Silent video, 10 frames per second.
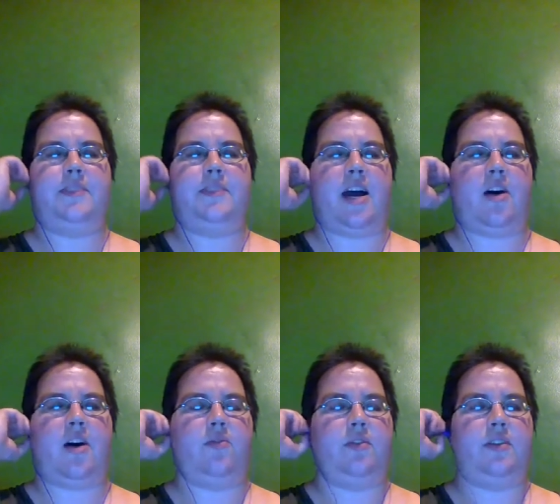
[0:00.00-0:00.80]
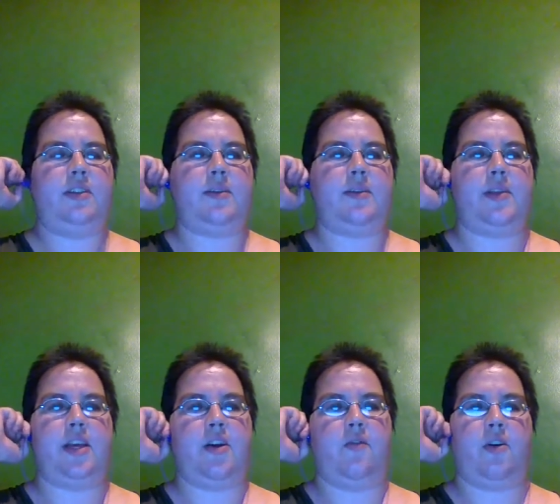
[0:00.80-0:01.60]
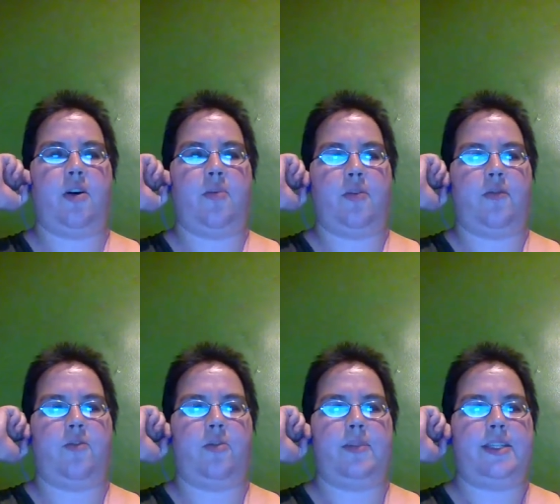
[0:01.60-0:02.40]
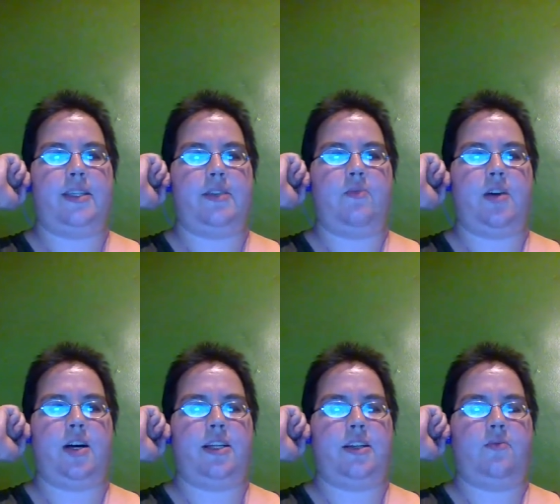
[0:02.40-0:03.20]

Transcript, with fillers: down some of the overall performances what